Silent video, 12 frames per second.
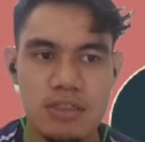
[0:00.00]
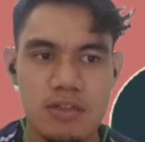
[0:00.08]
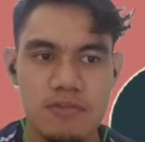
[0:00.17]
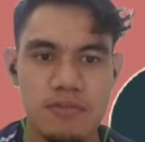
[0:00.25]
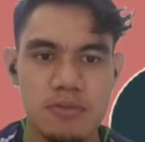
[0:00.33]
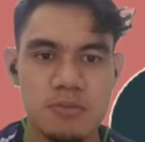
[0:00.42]

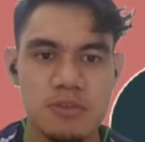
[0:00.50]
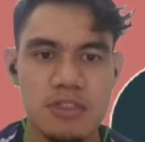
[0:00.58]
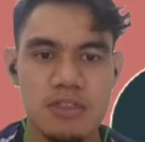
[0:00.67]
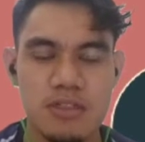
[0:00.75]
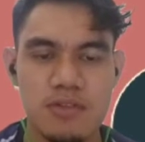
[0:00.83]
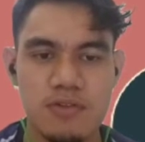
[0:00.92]
Data from
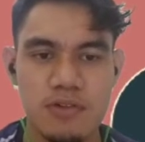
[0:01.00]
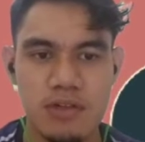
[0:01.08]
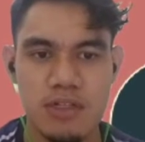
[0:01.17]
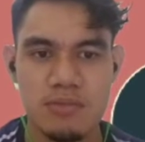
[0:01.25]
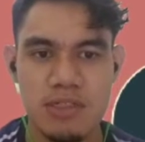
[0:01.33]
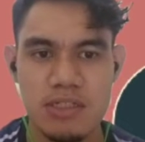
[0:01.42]
Center for
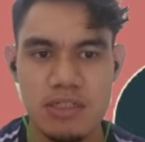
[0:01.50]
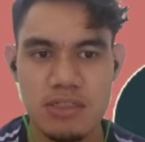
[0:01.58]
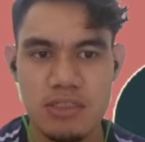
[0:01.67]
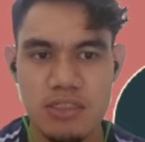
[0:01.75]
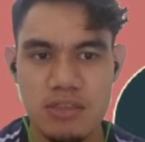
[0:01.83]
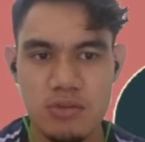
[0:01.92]
Climate and
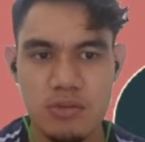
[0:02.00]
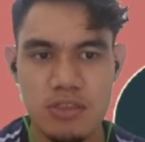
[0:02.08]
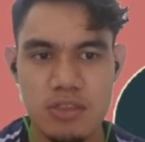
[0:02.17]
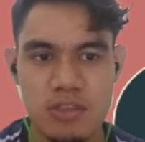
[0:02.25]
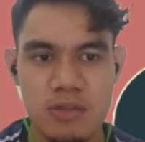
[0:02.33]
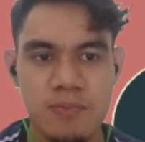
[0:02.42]
Energy
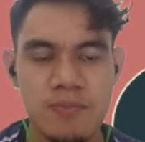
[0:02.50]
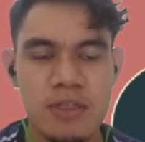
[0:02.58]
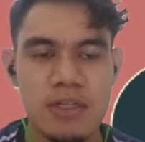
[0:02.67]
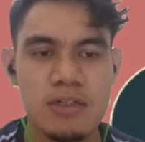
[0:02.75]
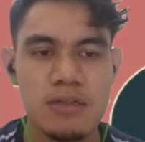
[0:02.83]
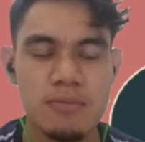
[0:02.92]
Solutions.
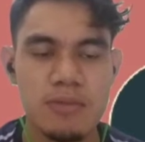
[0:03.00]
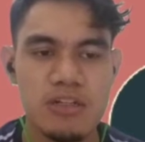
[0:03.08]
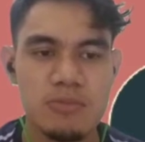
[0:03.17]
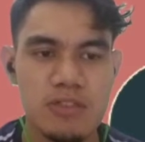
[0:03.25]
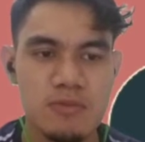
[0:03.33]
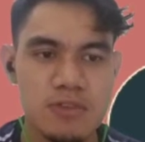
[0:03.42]

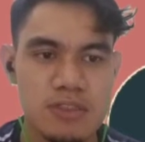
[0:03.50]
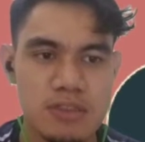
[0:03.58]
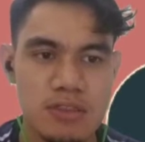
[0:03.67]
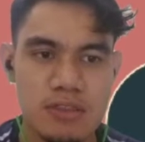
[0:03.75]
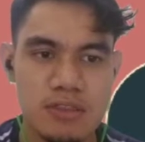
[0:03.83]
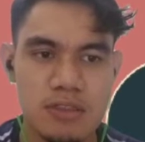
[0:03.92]
Biomass
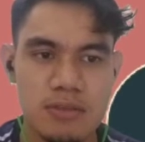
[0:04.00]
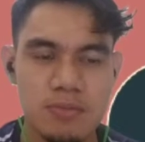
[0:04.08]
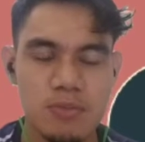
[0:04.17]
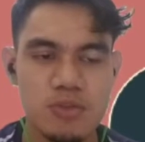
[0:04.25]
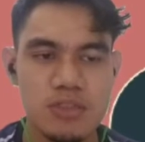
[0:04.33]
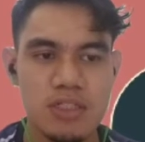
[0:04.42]
waste is
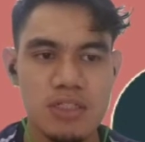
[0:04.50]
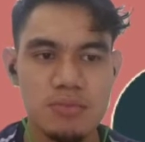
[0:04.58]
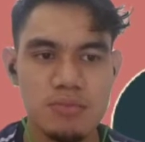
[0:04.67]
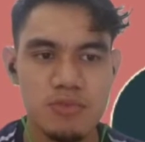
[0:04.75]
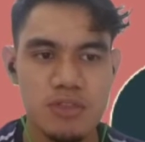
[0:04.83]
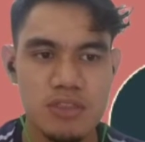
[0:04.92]

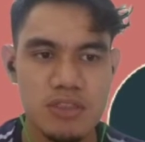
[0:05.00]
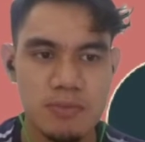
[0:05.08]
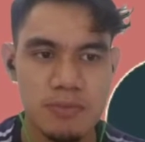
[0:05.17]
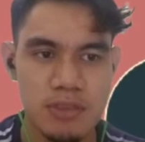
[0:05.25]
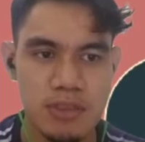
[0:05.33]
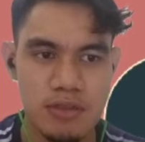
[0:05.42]
mostly
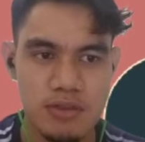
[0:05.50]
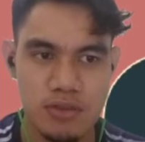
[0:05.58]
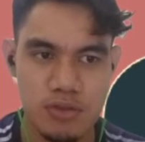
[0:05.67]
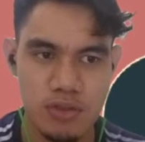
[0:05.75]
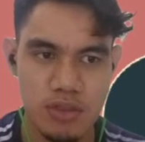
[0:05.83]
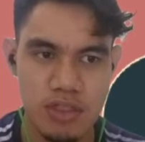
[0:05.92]
municipal
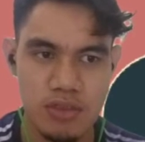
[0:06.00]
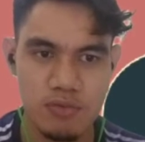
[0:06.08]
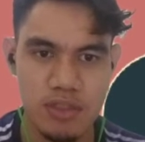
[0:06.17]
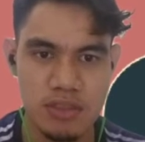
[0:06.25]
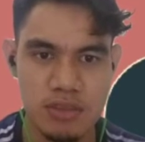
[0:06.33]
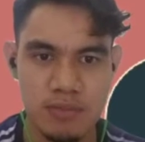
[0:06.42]
solid
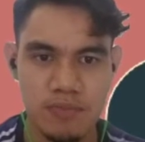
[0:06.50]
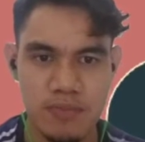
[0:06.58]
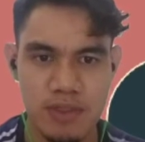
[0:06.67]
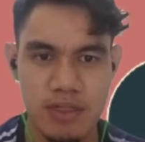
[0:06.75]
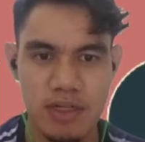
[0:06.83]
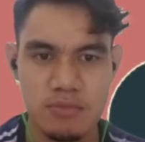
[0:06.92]
waste,
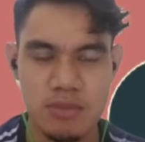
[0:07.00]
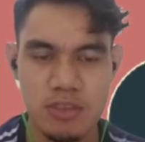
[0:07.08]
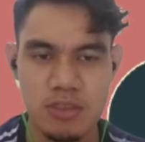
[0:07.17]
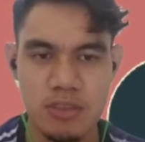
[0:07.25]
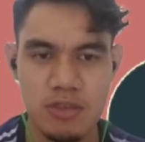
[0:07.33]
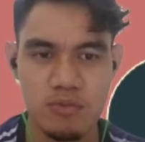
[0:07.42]

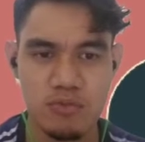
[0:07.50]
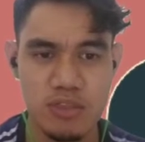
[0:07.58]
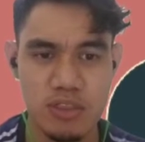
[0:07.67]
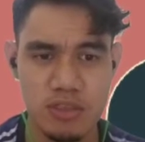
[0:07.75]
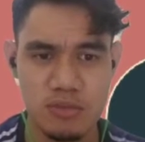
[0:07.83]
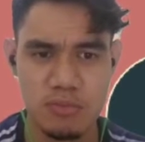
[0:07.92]
garbage,
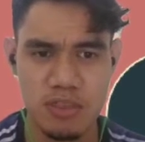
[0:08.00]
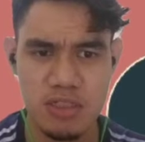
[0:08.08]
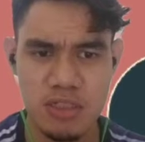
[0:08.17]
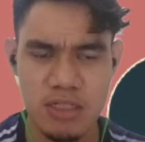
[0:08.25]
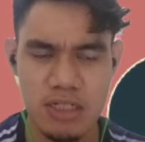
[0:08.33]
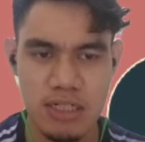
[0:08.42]
which is
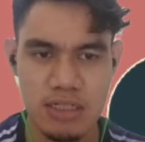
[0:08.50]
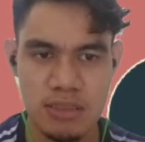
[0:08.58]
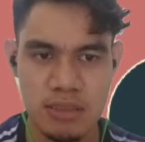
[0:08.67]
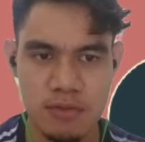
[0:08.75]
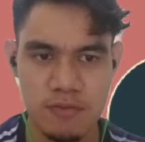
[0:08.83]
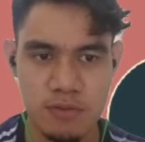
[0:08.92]
burned
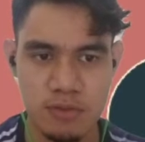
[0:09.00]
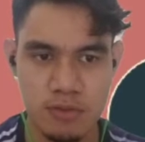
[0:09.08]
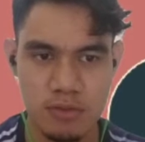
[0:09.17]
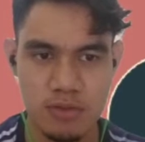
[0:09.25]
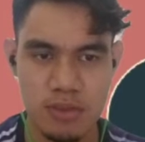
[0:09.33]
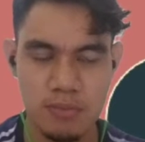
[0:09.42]
as a
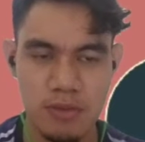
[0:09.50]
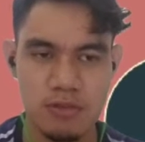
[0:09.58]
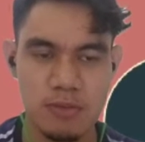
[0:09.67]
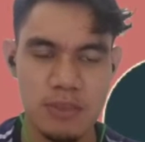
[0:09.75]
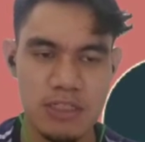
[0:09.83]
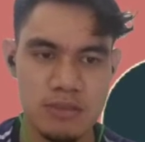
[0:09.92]
fuel to run
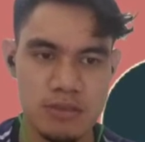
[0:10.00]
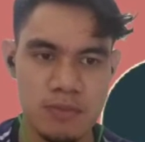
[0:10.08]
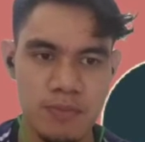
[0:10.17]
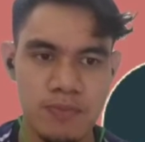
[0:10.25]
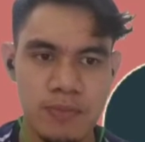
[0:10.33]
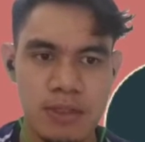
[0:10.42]
power plants.